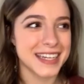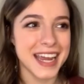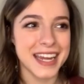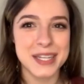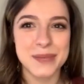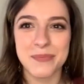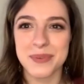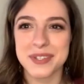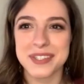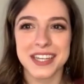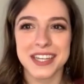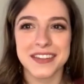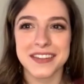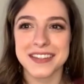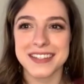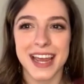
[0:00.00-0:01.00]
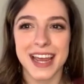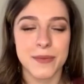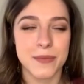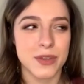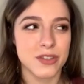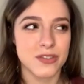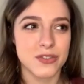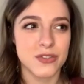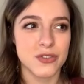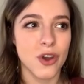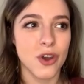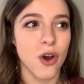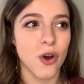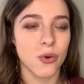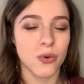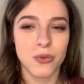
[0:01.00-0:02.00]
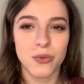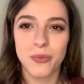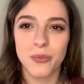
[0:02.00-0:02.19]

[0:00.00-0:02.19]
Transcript: ninety percent of the time it's no,